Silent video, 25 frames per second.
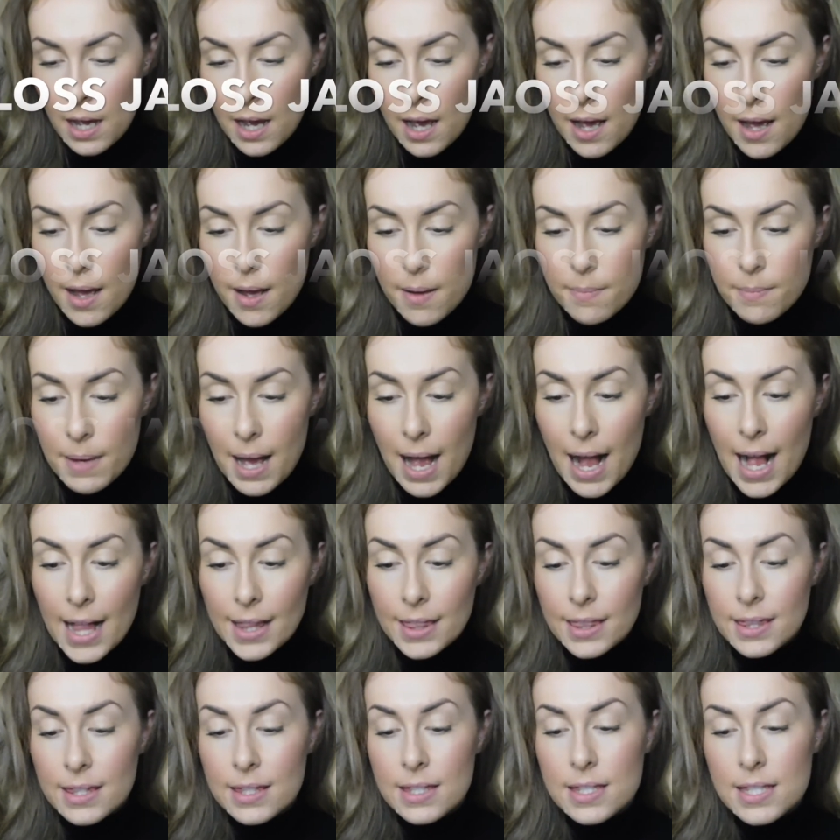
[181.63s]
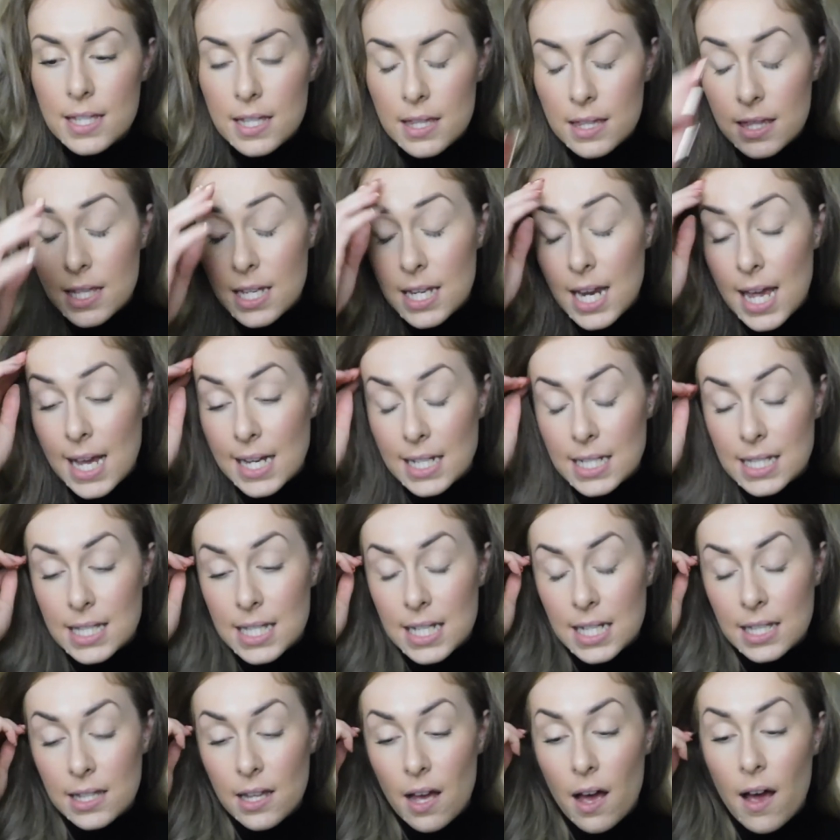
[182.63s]
Um, and the next
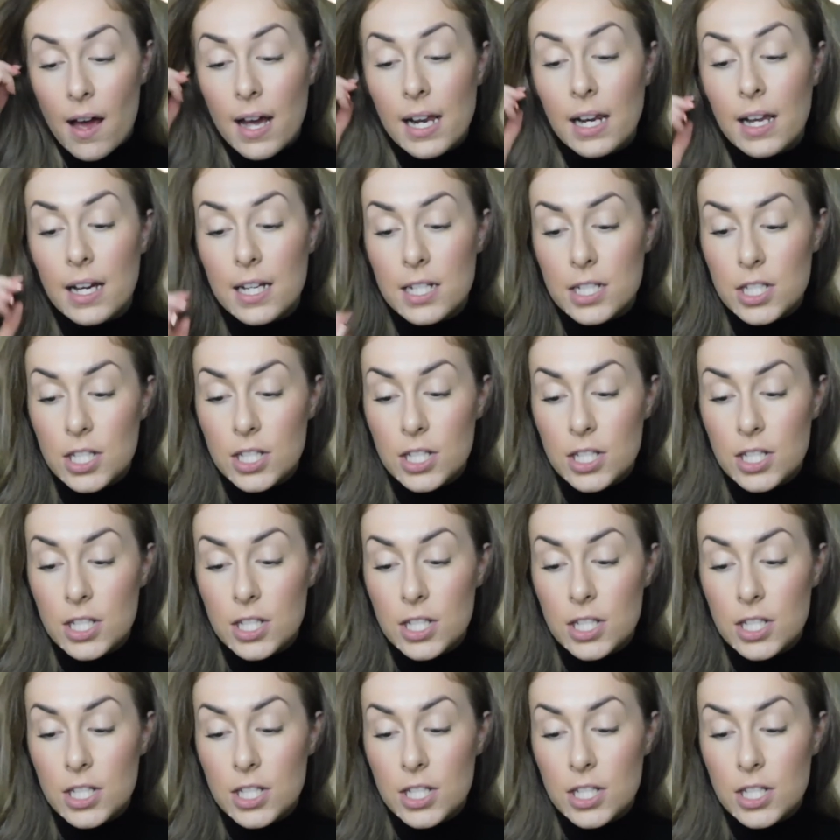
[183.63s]
thing that I like